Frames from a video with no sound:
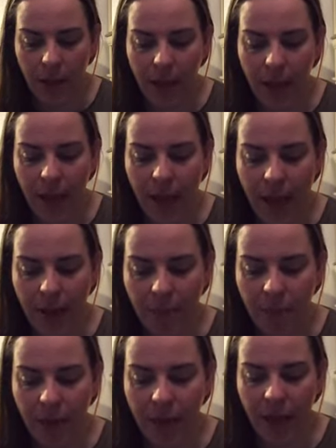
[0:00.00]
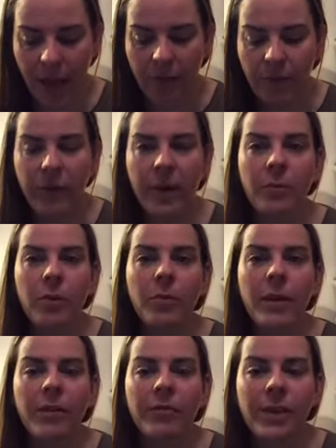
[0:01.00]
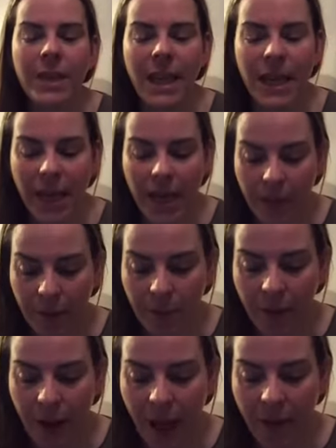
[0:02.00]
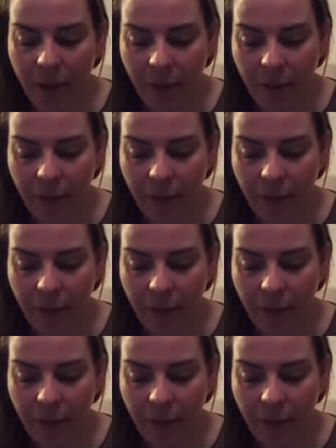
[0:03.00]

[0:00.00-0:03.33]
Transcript: Again, breathing in for a moment, retaining the breath.